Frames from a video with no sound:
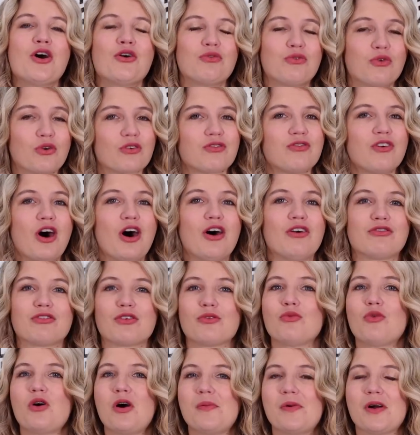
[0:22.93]
for fall
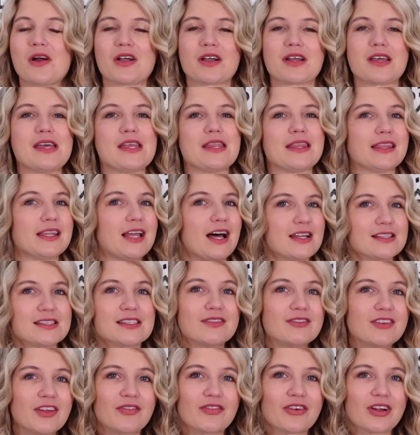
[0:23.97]
from Walmart in lots
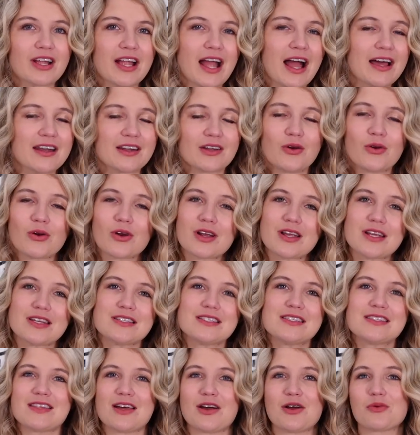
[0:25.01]
of different categories.
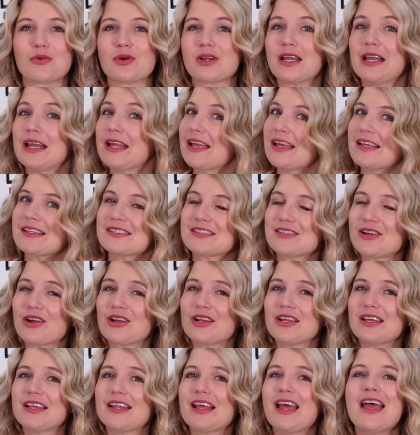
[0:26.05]
So we're gonna get
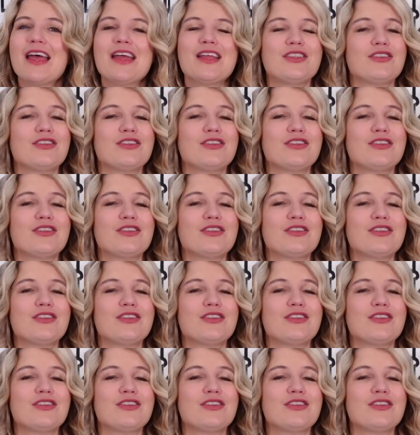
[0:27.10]
started.